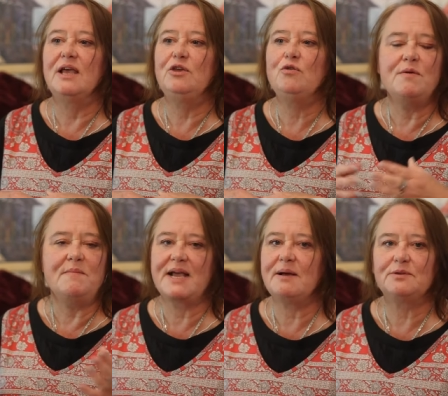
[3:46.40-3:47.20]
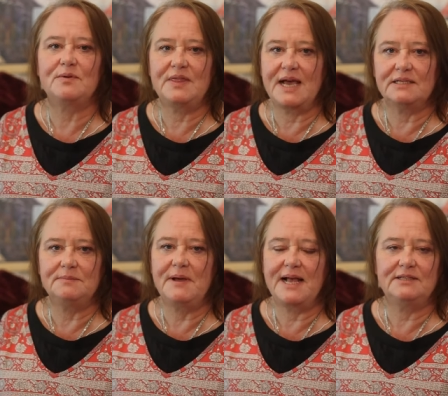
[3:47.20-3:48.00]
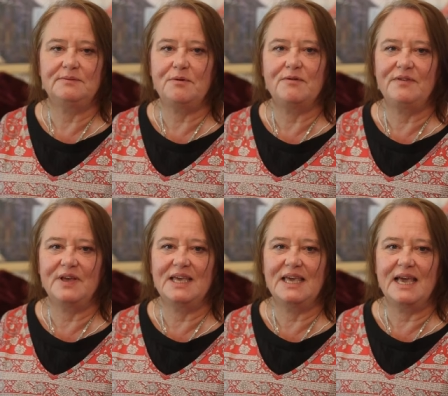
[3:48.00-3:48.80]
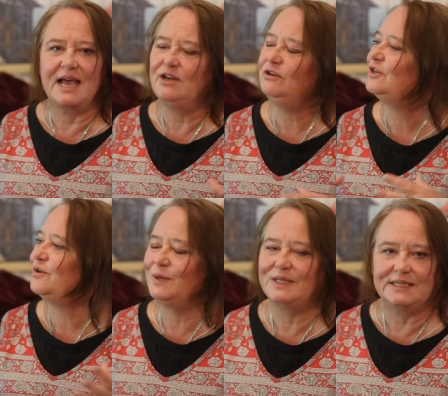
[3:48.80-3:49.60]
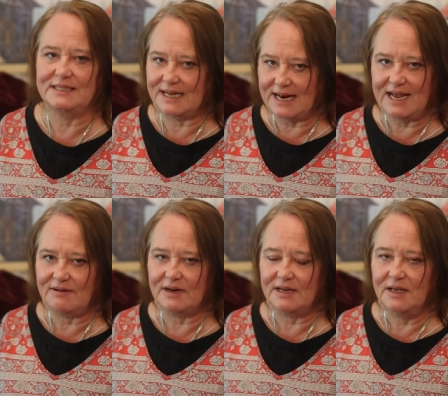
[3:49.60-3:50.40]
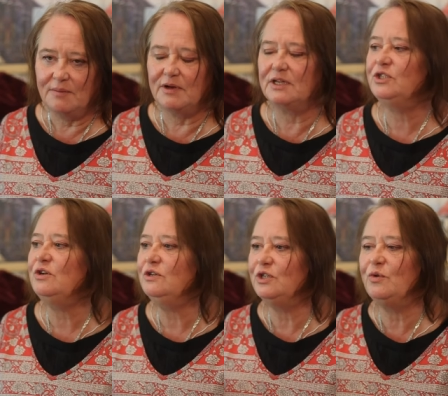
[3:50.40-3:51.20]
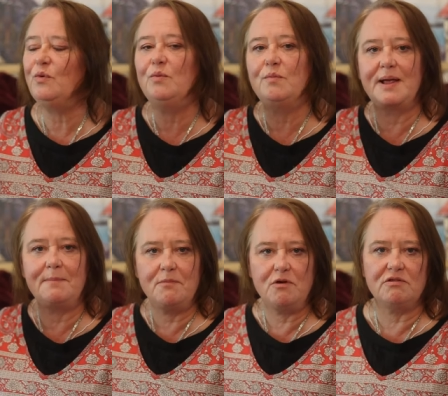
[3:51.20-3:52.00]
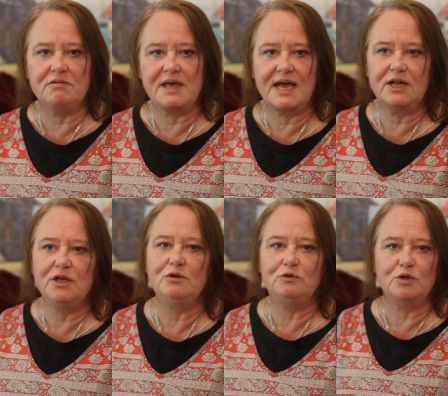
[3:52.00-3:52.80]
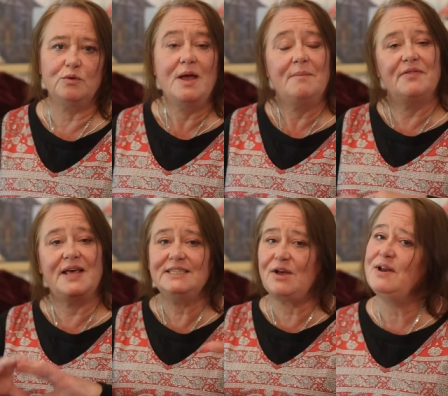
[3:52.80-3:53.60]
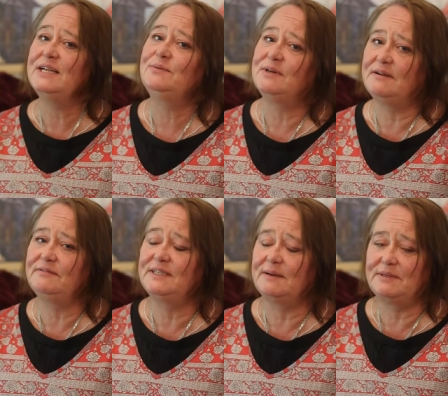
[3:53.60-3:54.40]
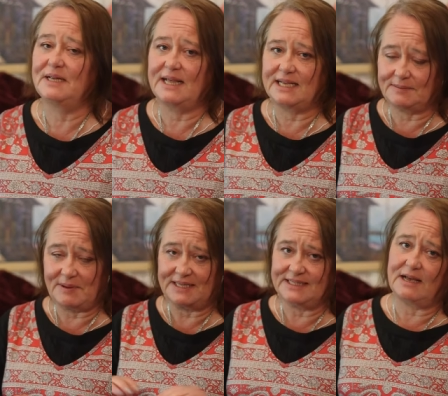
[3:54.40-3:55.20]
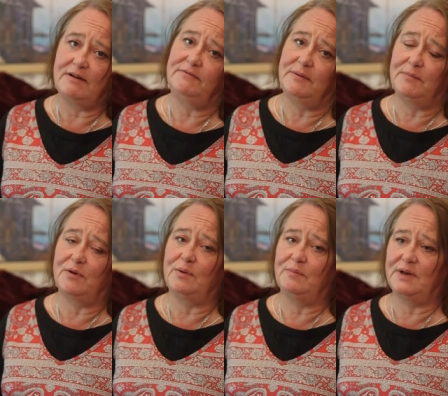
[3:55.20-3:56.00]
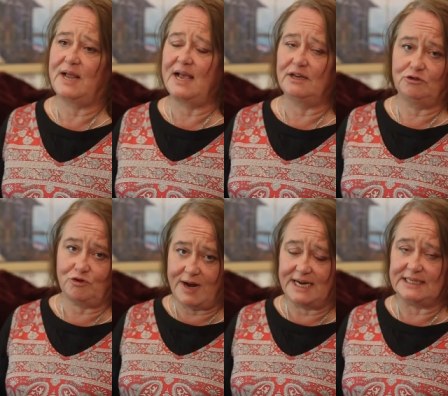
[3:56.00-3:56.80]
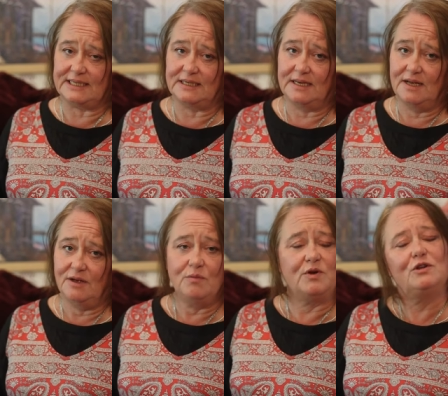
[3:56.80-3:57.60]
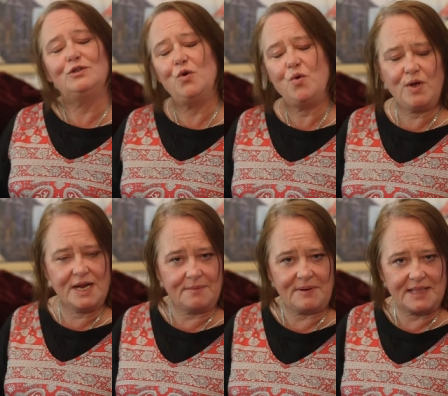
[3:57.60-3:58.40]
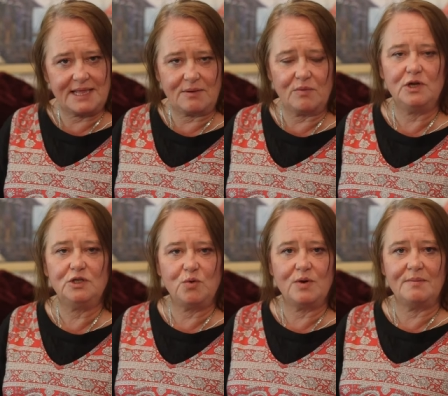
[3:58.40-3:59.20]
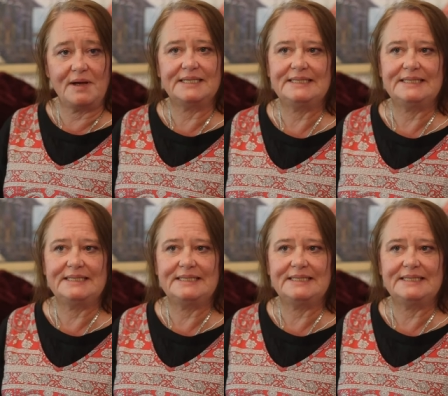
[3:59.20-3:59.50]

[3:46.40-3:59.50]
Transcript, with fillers: you can make up to a thousand pounds of profit a year and you don't need to declare it. But as soon as you make more than that, you do. But that's going into another subject. That's about self-employment and trading. We're not talking about that. We're talking about